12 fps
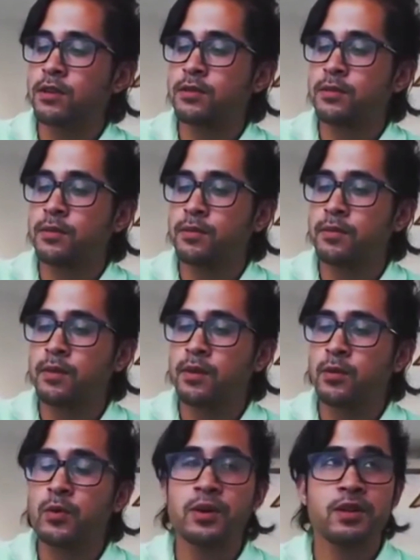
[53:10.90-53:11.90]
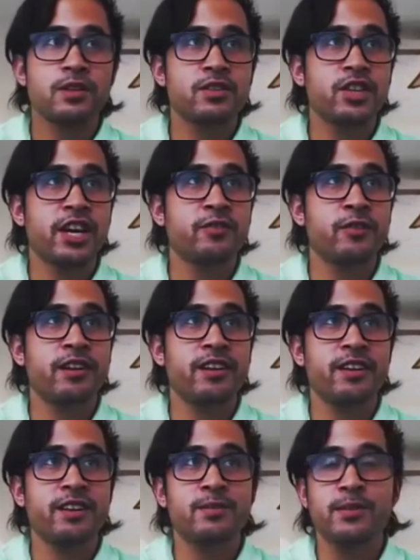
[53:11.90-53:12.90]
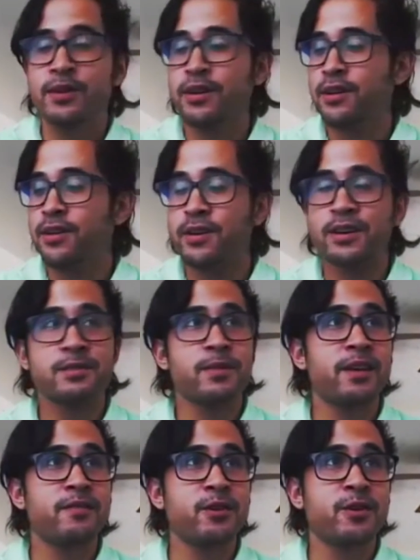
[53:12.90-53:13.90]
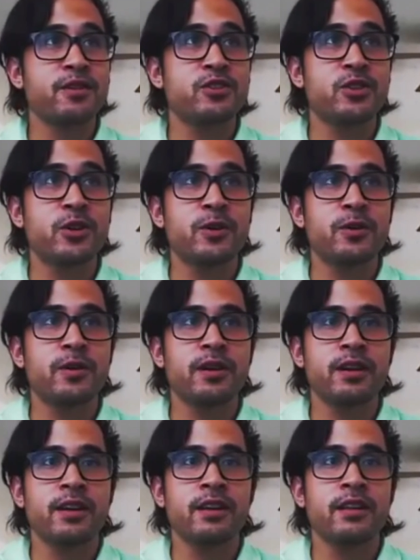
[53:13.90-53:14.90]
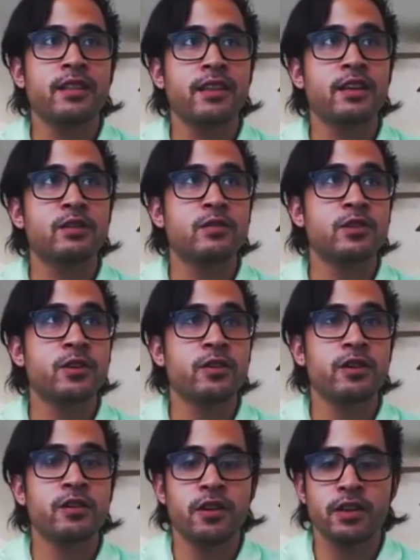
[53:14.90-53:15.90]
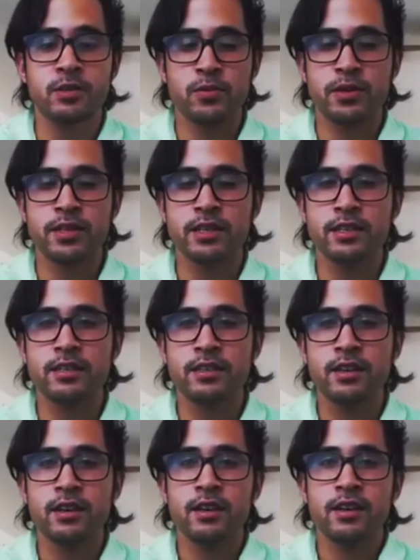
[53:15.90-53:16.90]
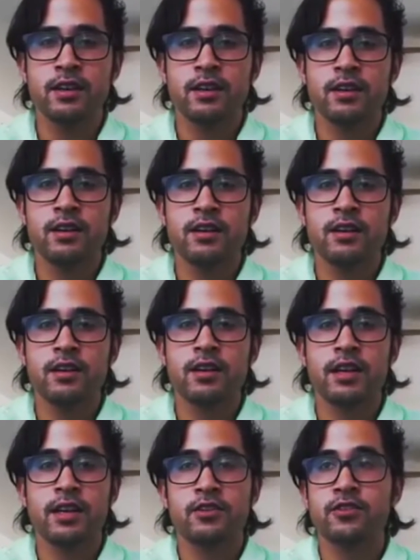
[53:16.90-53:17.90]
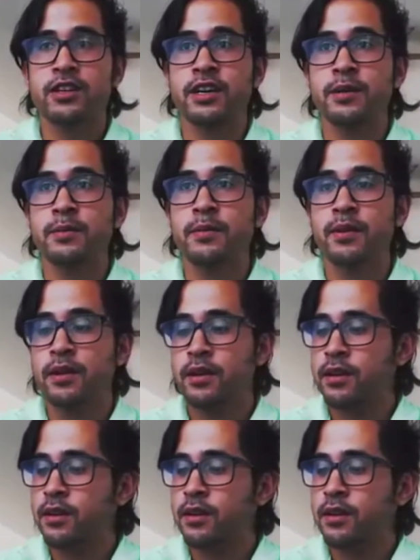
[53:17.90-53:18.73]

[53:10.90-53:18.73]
Awesome. Well, Chad, it's been awesome having you on the show, and thanks for sharing all your expertise and your time.